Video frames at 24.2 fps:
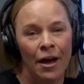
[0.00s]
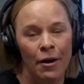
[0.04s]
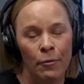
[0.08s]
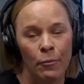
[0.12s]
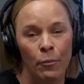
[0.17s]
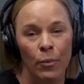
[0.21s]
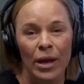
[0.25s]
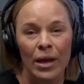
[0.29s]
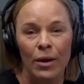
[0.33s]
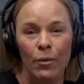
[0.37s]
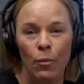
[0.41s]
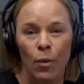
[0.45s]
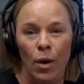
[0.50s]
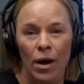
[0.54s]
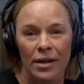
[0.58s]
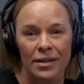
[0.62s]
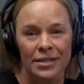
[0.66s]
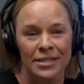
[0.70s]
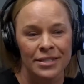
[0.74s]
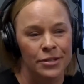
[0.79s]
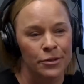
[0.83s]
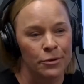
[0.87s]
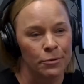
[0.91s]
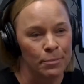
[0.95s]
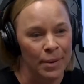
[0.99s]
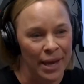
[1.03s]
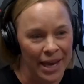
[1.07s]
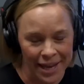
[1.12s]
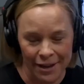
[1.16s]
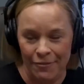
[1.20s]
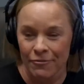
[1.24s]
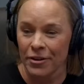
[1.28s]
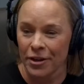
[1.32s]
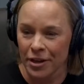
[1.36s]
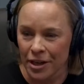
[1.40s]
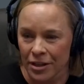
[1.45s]
we want to make it
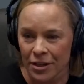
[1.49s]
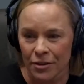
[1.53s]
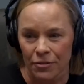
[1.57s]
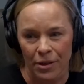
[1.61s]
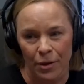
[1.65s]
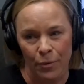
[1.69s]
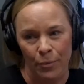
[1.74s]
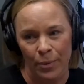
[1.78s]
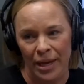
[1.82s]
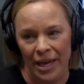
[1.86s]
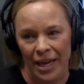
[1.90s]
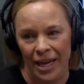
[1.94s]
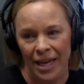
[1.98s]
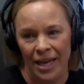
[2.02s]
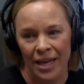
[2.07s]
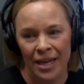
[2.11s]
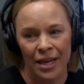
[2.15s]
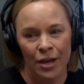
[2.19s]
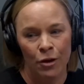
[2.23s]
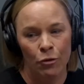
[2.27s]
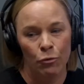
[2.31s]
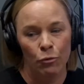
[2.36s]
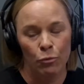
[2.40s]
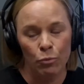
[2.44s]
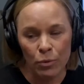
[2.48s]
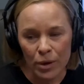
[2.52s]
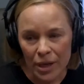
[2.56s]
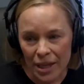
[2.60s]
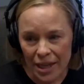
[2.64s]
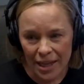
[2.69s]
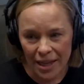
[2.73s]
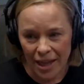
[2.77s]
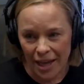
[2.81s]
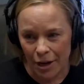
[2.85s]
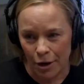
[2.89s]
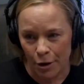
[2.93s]
very clear that we really
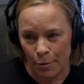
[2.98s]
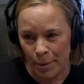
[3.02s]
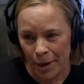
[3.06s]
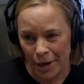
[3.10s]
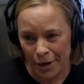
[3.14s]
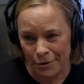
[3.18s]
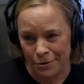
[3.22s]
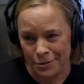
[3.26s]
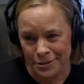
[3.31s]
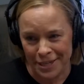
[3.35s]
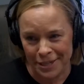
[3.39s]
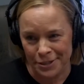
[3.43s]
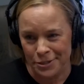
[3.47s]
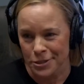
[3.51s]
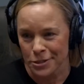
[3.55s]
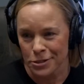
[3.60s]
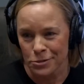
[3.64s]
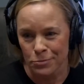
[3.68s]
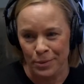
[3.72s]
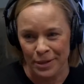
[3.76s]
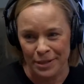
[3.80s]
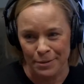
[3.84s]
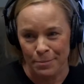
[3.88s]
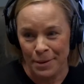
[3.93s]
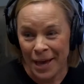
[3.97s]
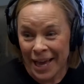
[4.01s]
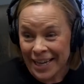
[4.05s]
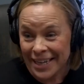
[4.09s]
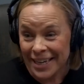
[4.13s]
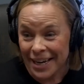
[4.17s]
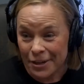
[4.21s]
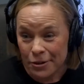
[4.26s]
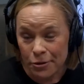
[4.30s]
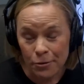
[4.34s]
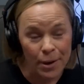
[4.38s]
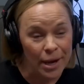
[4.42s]
like our buyer's agents. We depend
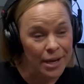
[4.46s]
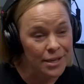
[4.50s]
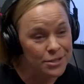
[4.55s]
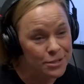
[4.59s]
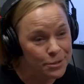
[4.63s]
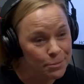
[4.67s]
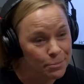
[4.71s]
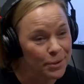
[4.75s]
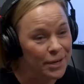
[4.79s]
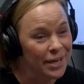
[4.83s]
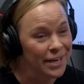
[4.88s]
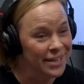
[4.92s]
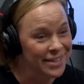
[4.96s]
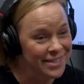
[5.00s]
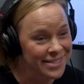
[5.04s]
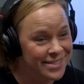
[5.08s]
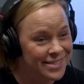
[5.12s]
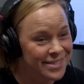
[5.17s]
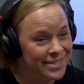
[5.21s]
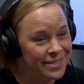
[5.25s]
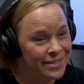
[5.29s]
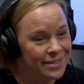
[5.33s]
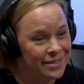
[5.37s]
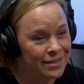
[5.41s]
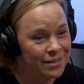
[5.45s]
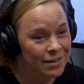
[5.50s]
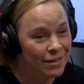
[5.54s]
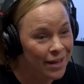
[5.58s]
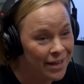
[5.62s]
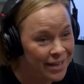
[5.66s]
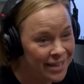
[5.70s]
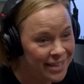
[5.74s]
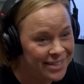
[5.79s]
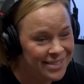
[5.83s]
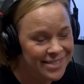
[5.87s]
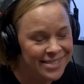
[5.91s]
on you guys to bring us
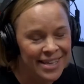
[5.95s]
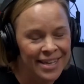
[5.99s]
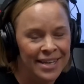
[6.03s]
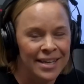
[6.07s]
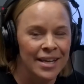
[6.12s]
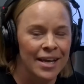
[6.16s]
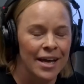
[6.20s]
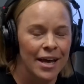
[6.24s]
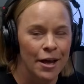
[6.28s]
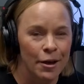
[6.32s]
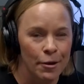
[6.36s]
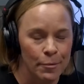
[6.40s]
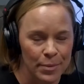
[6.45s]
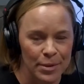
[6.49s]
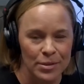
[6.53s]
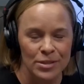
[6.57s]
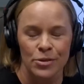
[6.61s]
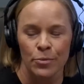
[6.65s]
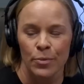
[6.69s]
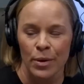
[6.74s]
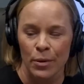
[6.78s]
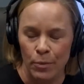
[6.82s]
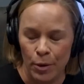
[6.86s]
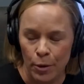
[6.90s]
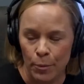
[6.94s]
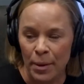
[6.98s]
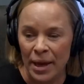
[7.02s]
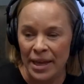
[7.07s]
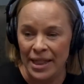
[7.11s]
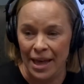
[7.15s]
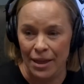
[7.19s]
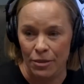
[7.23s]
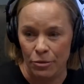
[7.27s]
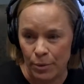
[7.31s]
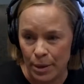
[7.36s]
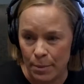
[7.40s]
clients. And so we will pay
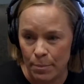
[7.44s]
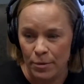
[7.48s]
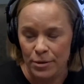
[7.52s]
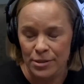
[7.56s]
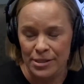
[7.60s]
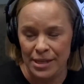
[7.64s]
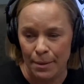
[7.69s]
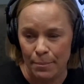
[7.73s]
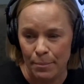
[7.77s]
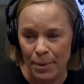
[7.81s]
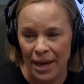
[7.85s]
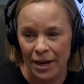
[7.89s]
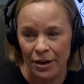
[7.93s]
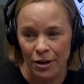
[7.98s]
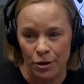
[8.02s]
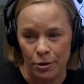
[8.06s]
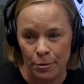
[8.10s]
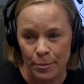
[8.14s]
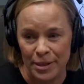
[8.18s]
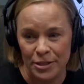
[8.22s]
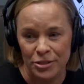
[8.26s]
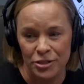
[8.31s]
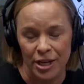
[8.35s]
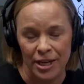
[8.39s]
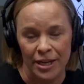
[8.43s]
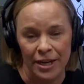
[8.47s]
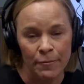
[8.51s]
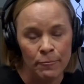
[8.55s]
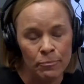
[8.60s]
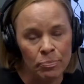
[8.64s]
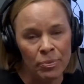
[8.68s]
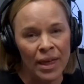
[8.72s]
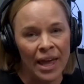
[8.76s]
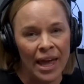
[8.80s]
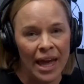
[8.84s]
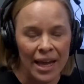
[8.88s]
that 3% buyer commission.
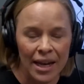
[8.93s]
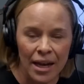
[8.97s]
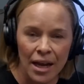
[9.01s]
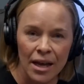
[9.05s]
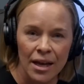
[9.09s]
And